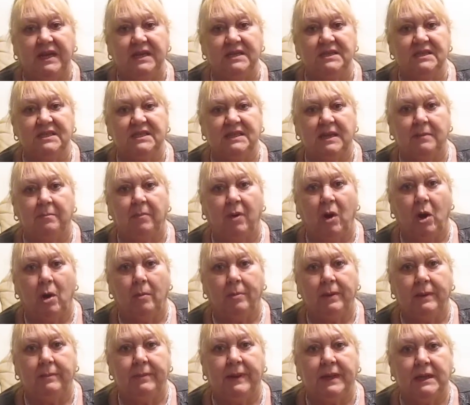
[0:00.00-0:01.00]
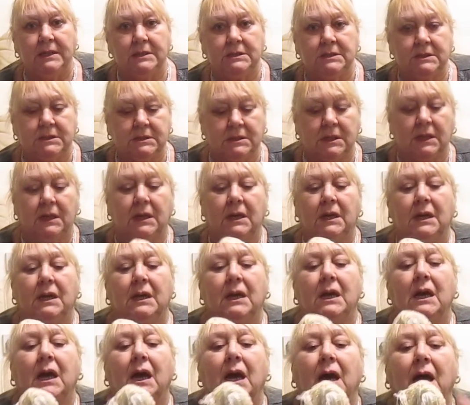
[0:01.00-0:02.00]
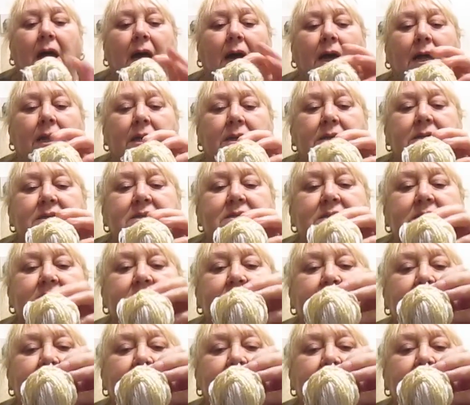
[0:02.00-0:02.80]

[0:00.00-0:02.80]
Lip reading: isn't it? Blobby bits. And